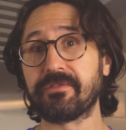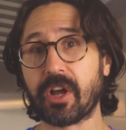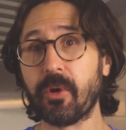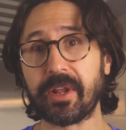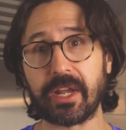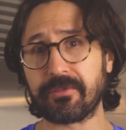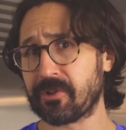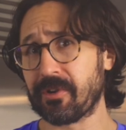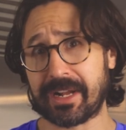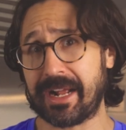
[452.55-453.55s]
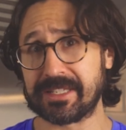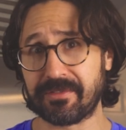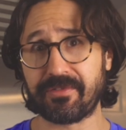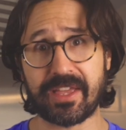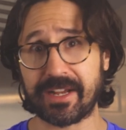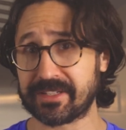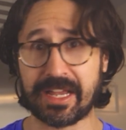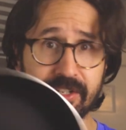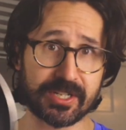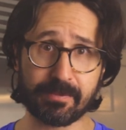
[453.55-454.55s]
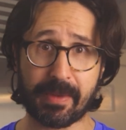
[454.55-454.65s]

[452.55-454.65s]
coating for all kinds of things, not just